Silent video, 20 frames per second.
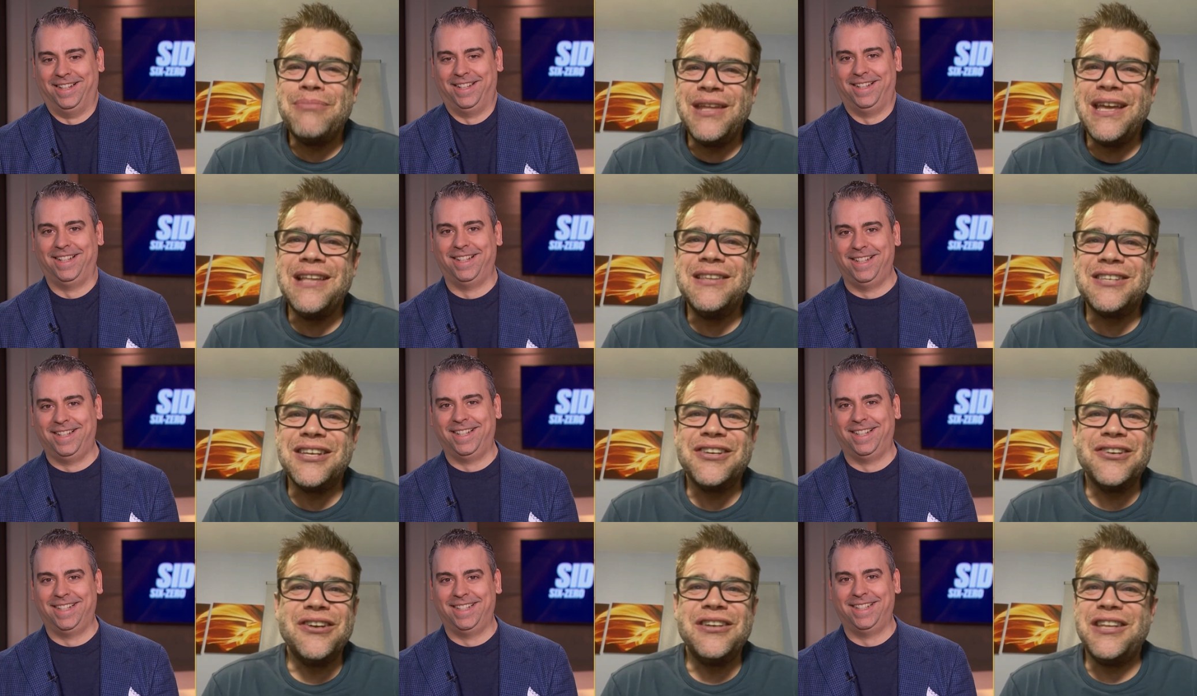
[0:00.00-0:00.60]
Speaker 1: needs
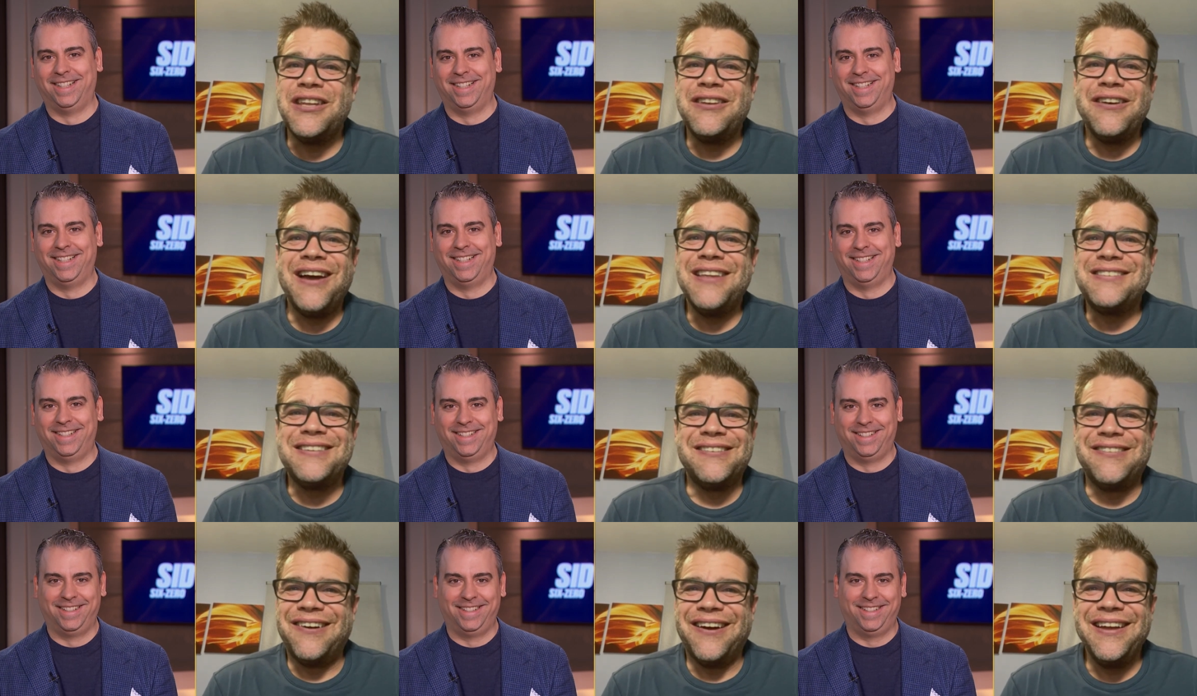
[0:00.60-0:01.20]
a good
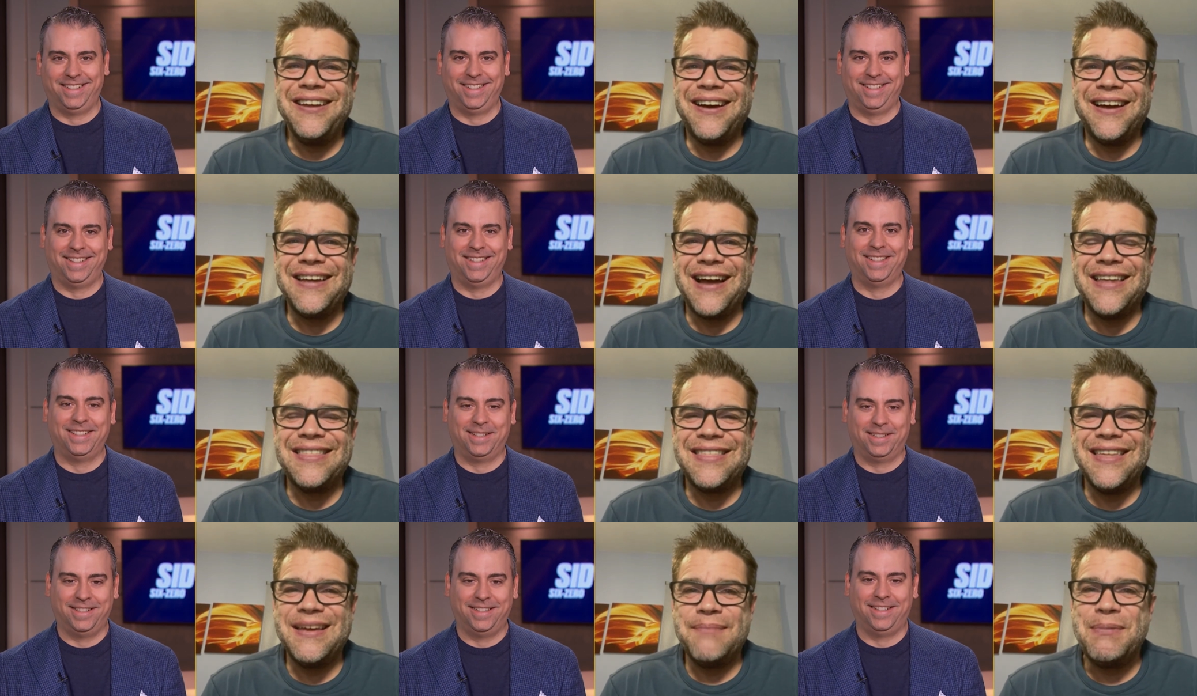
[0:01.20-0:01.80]
United, right? I, I
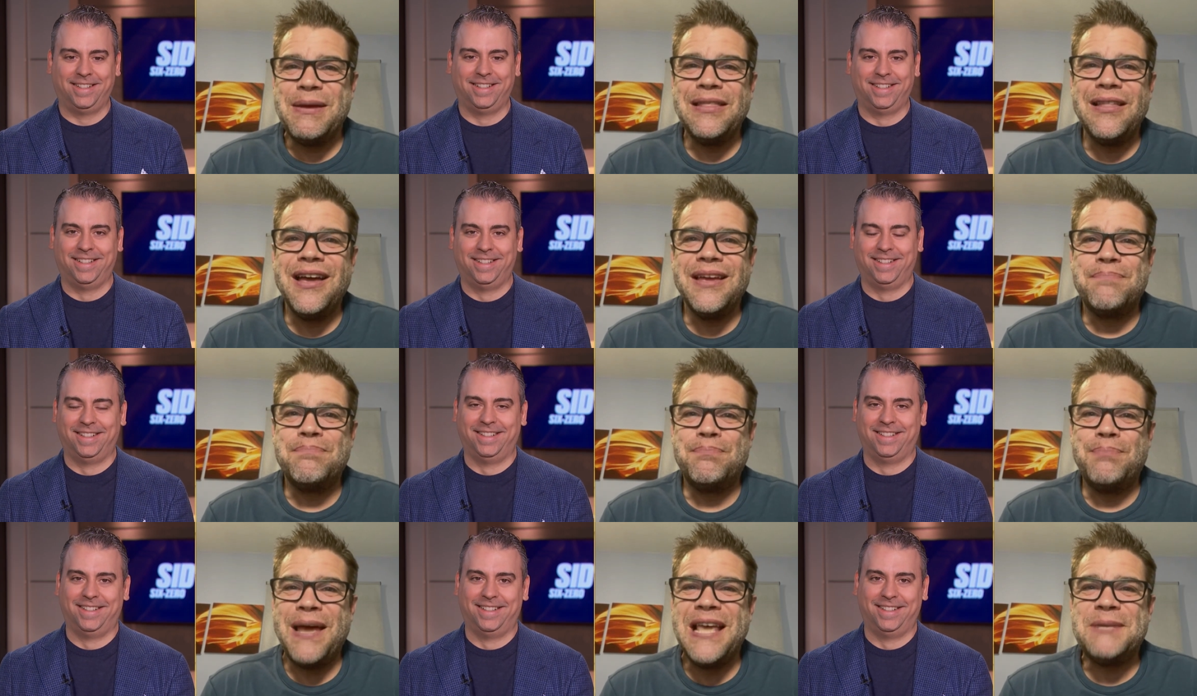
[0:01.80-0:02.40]
think. A bit like
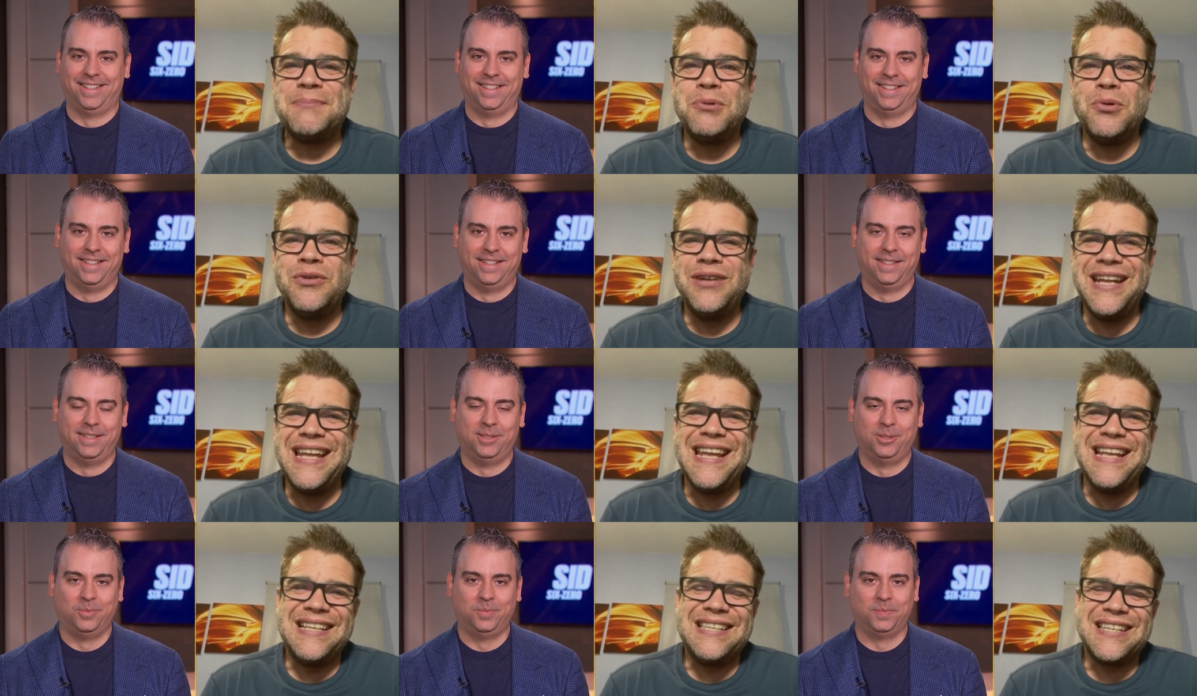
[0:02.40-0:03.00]
baseball
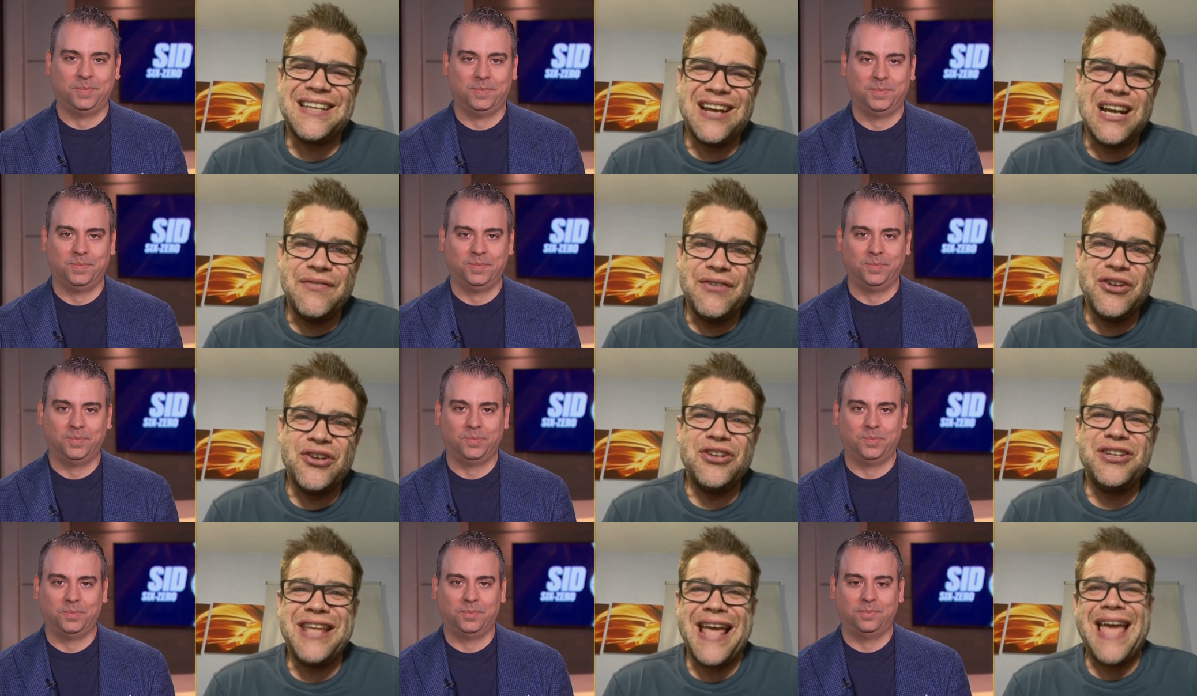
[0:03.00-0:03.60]
needs kind of a
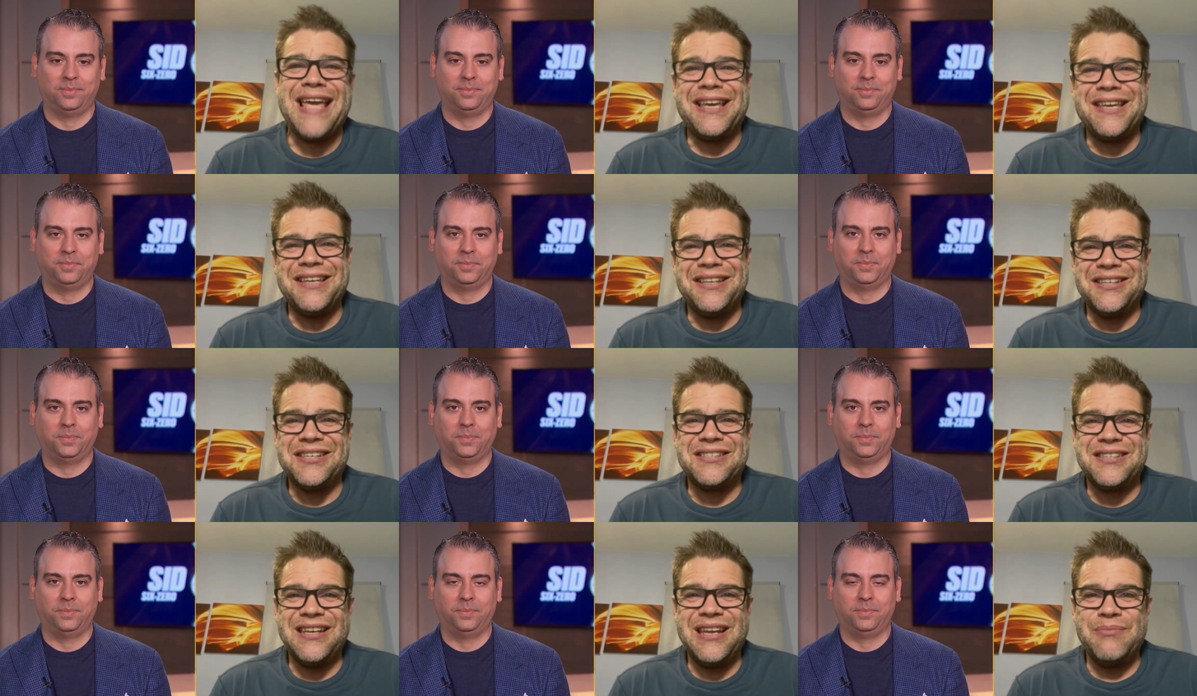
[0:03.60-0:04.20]
good
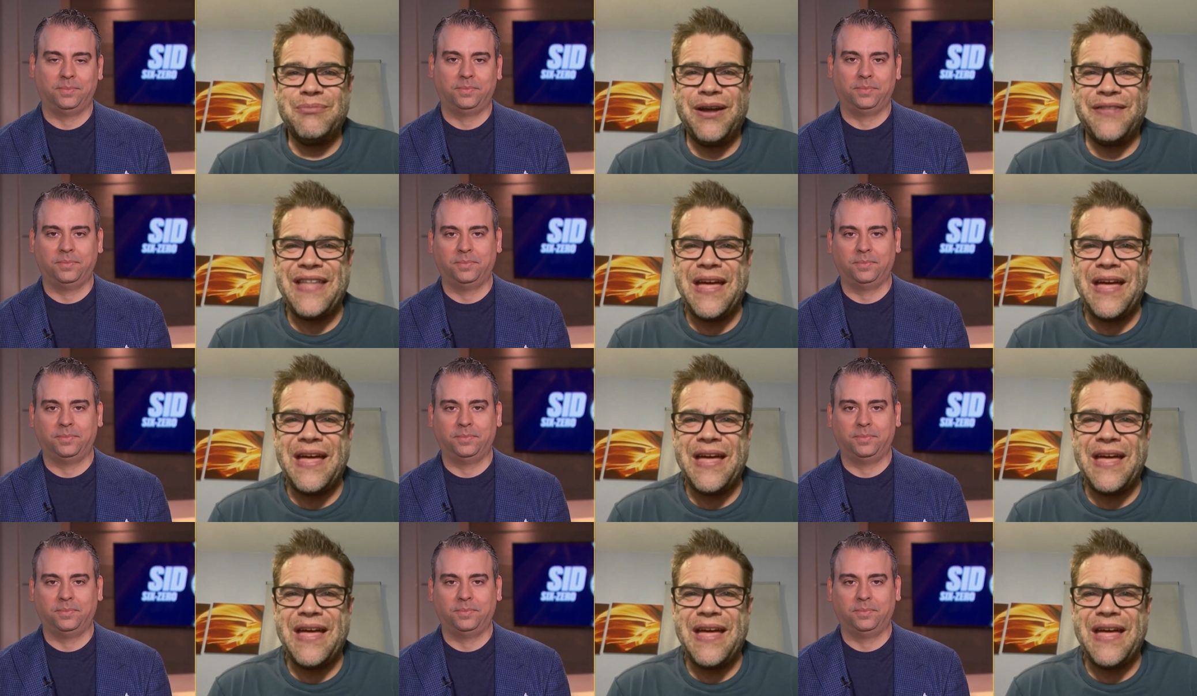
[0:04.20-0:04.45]
Yankees team, like